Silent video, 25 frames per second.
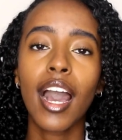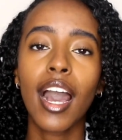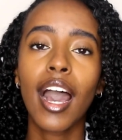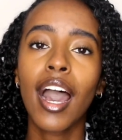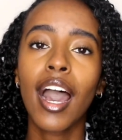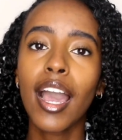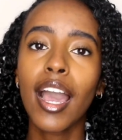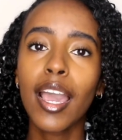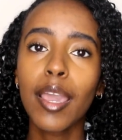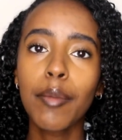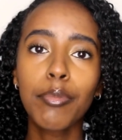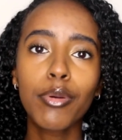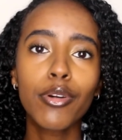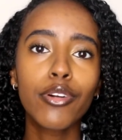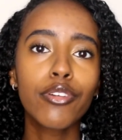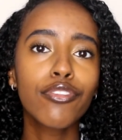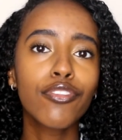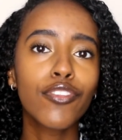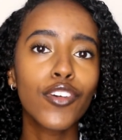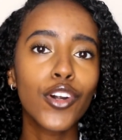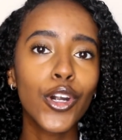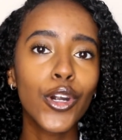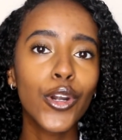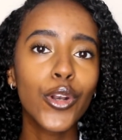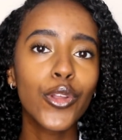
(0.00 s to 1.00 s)
I
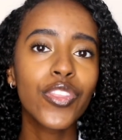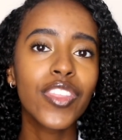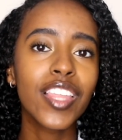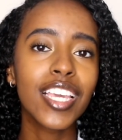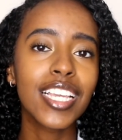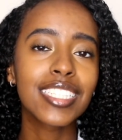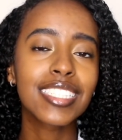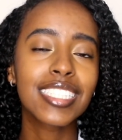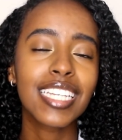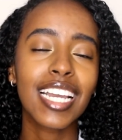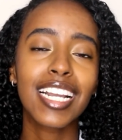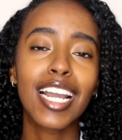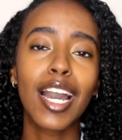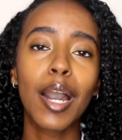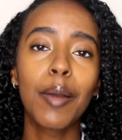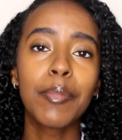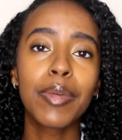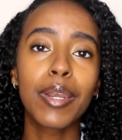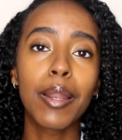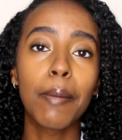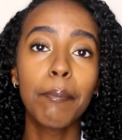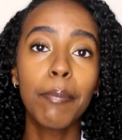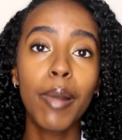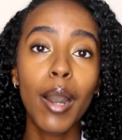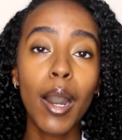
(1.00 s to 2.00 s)
prefer things that come in
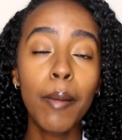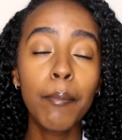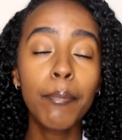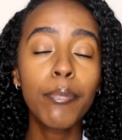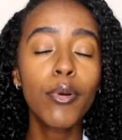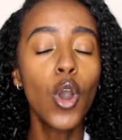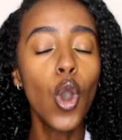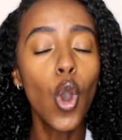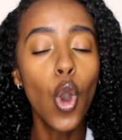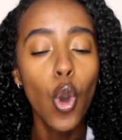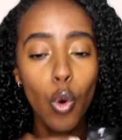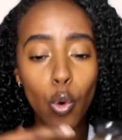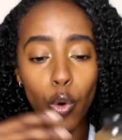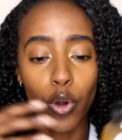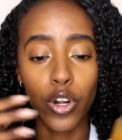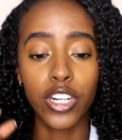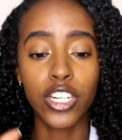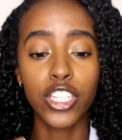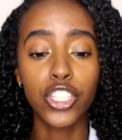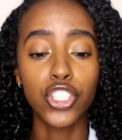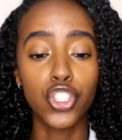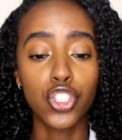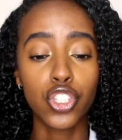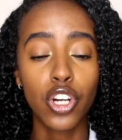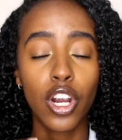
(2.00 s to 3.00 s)
a pump or in
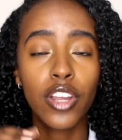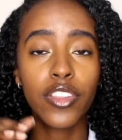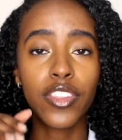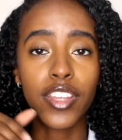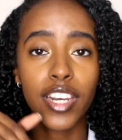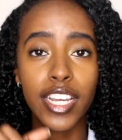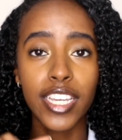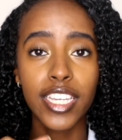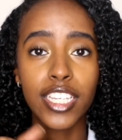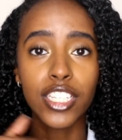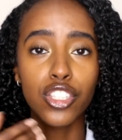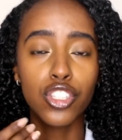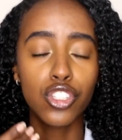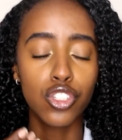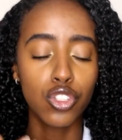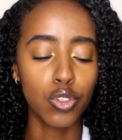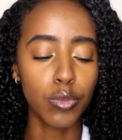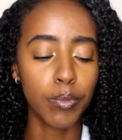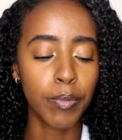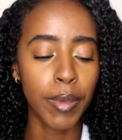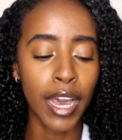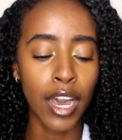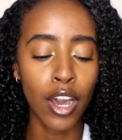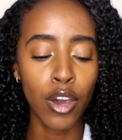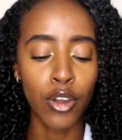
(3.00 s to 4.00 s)
a jar that I could scoop
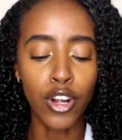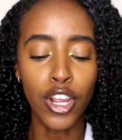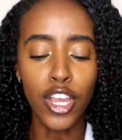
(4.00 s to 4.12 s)
out.